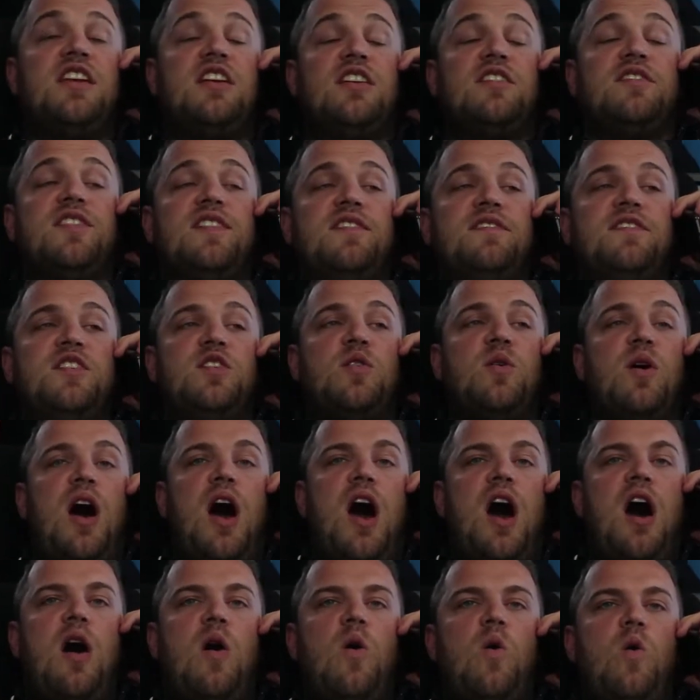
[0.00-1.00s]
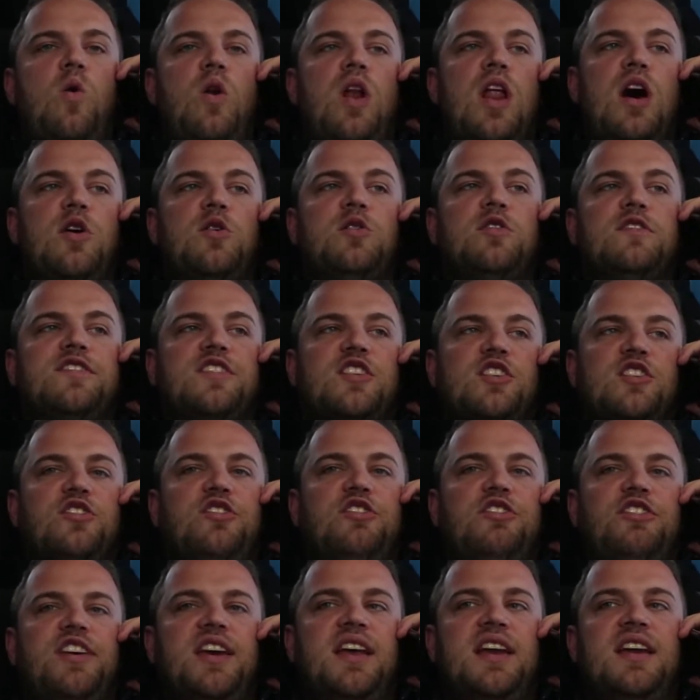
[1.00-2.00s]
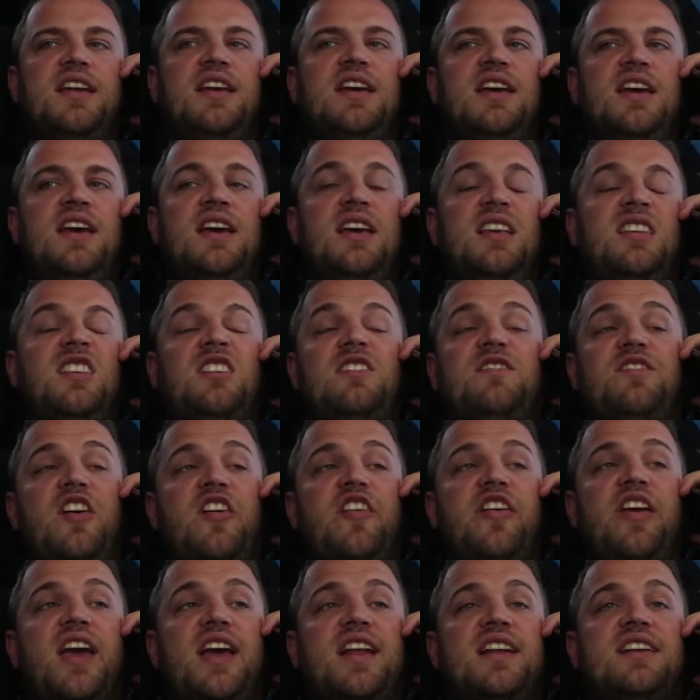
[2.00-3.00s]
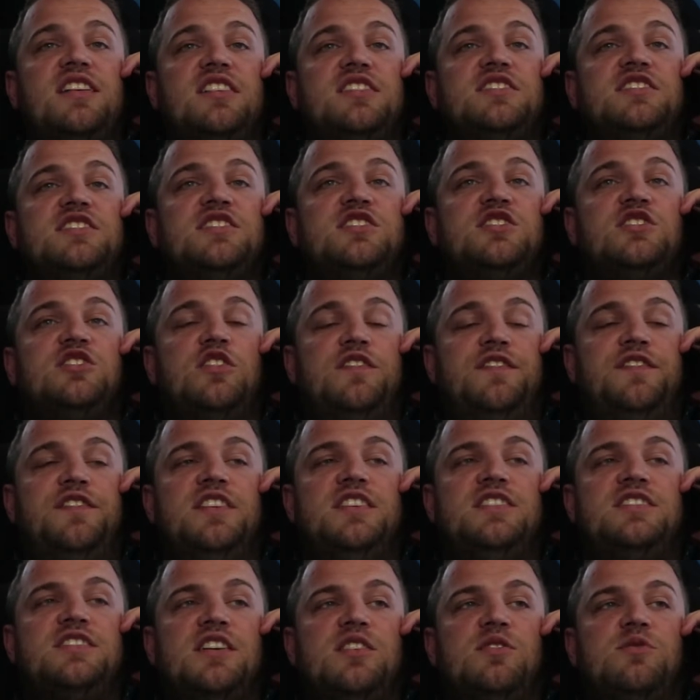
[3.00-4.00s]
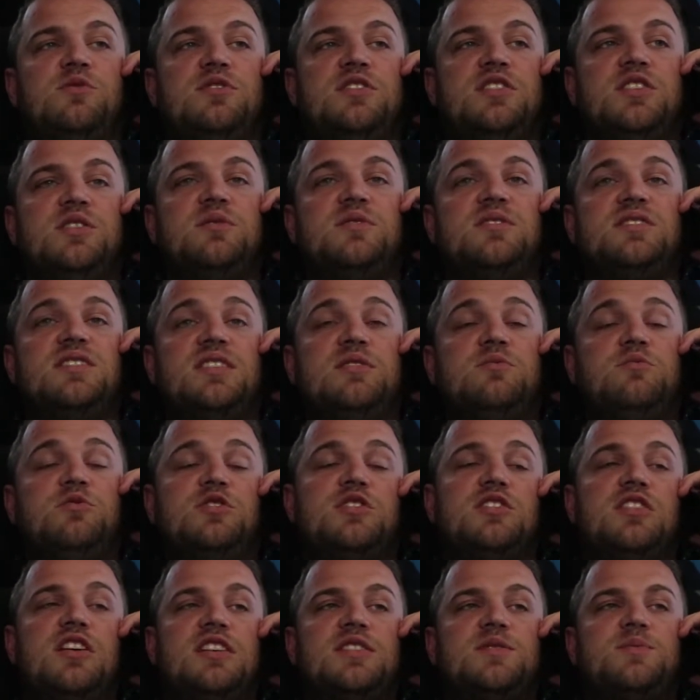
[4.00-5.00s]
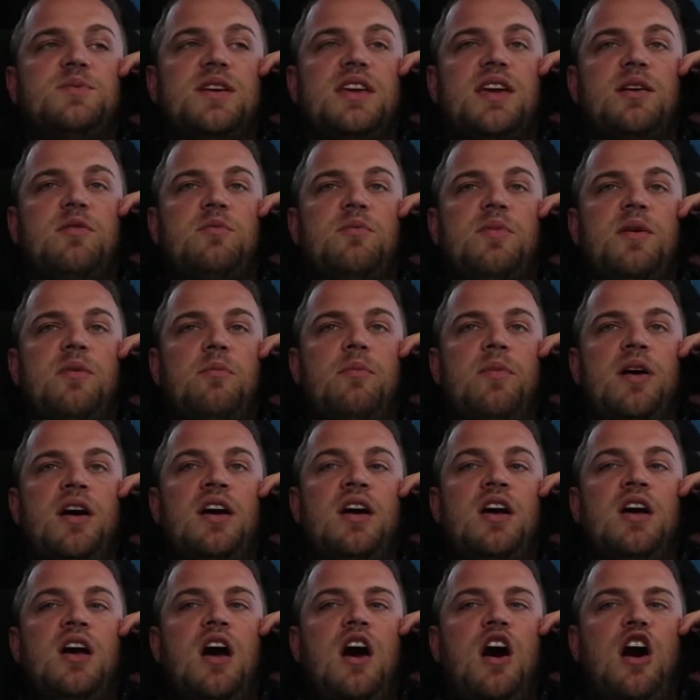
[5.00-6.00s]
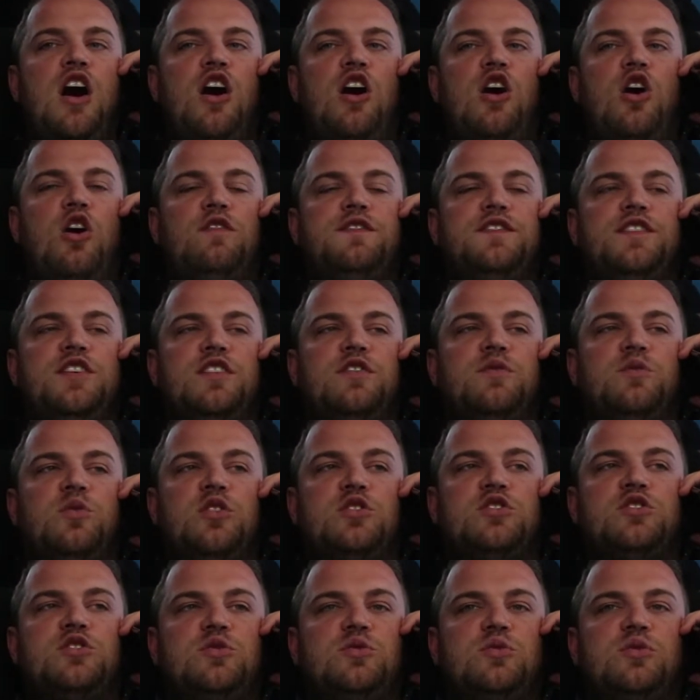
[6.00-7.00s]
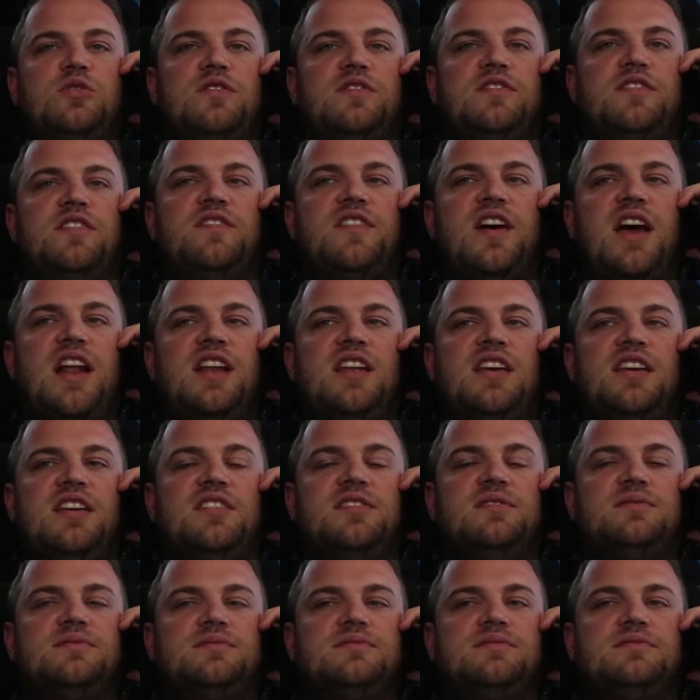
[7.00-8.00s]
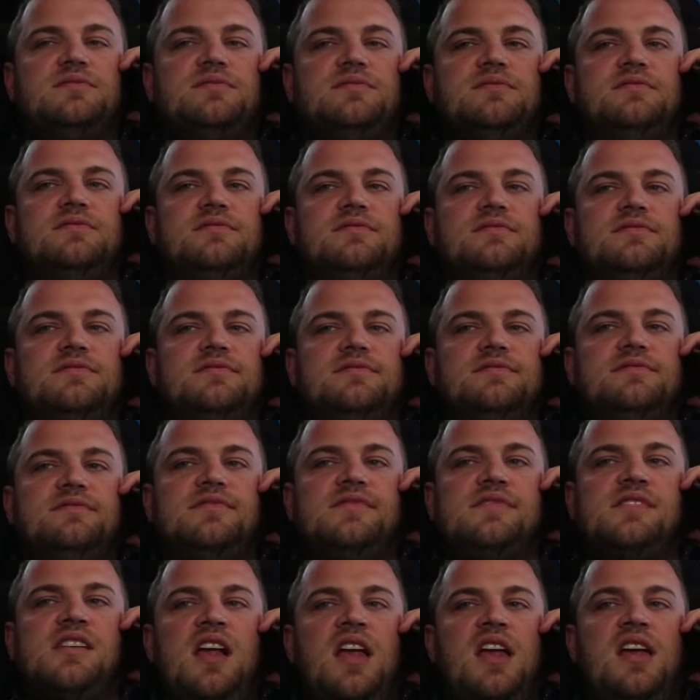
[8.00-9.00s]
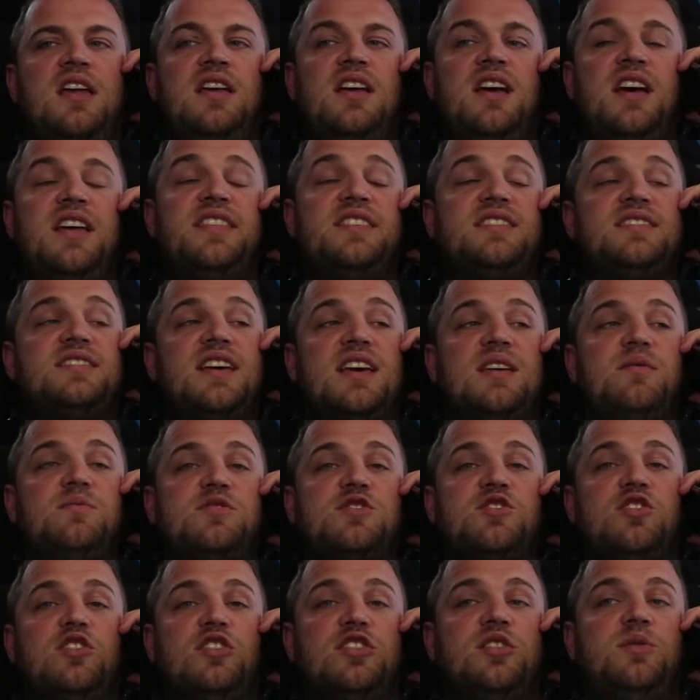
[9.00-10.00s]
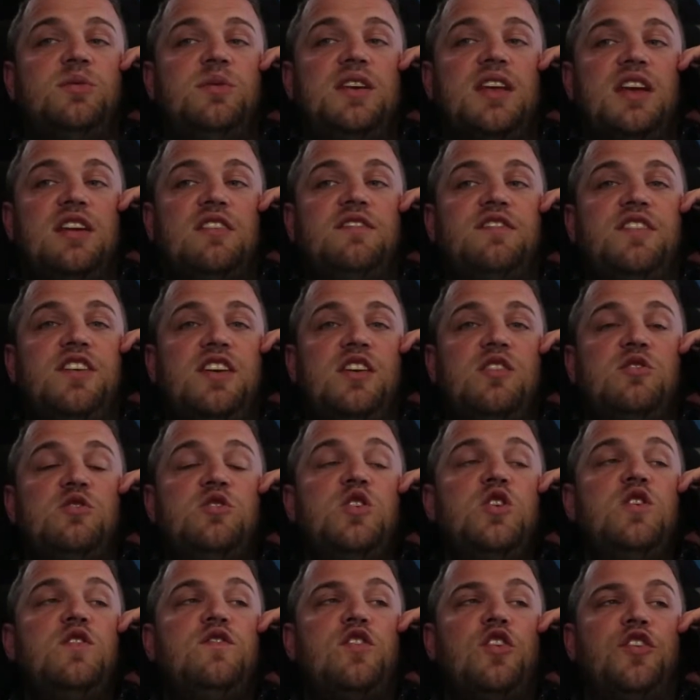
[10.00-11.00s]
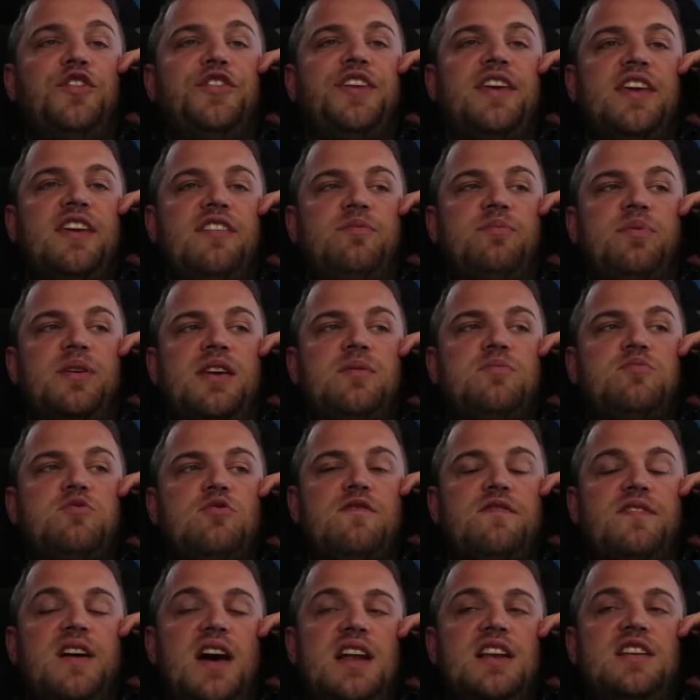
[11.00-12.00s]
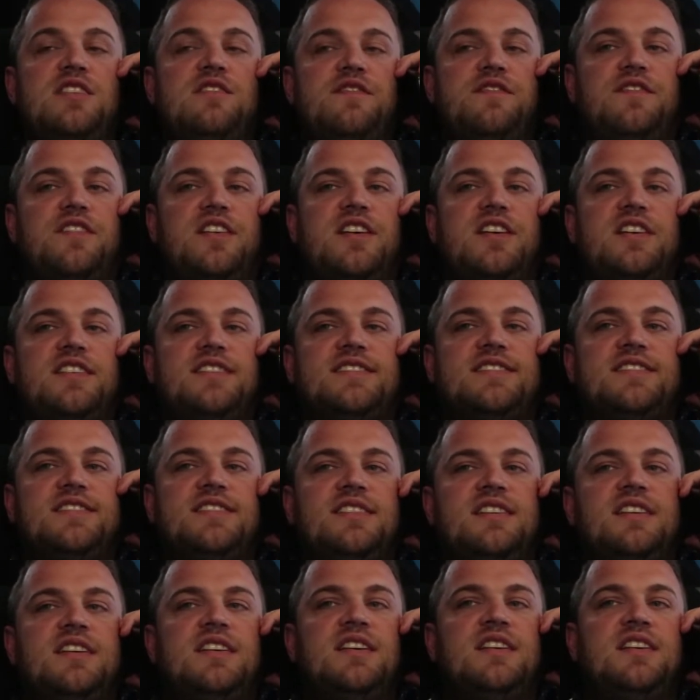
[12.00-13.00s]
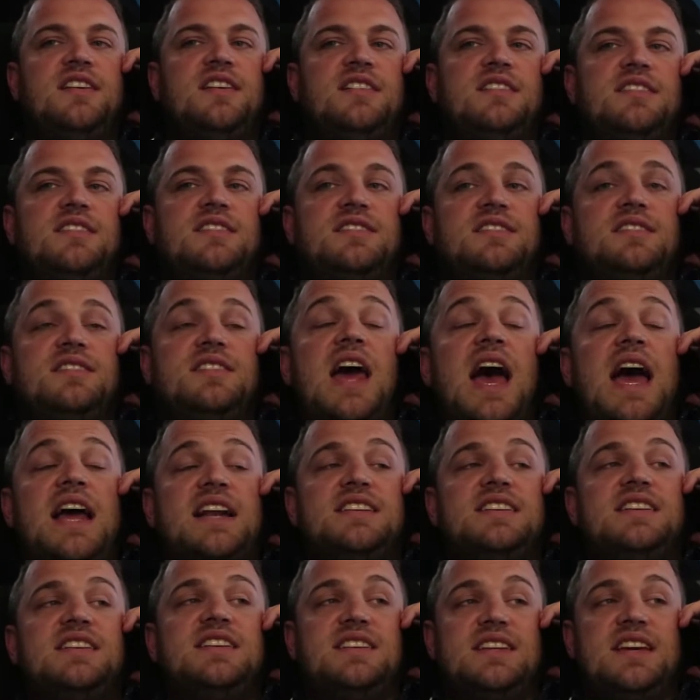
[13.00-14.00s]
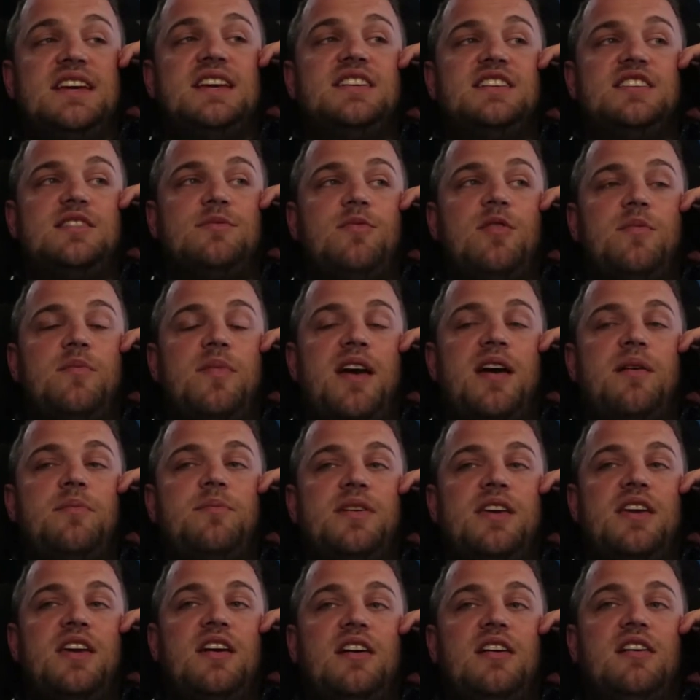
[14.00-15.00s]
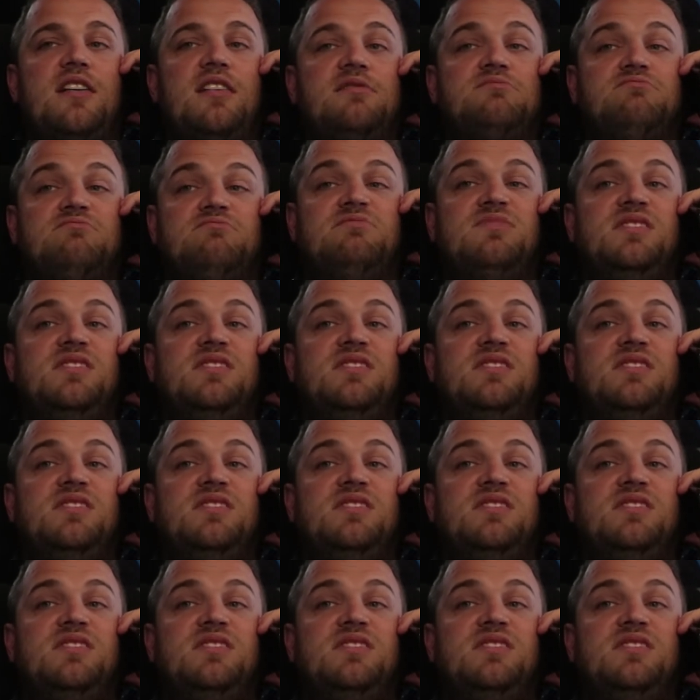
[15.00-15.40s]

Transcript: then I've given you a whole load of content. And at the very end I just softly sold to you and said, would you like to become a member after you've watched all of the value? And the same has got to be done for you. You've got to give people value first, actually teach them about PR,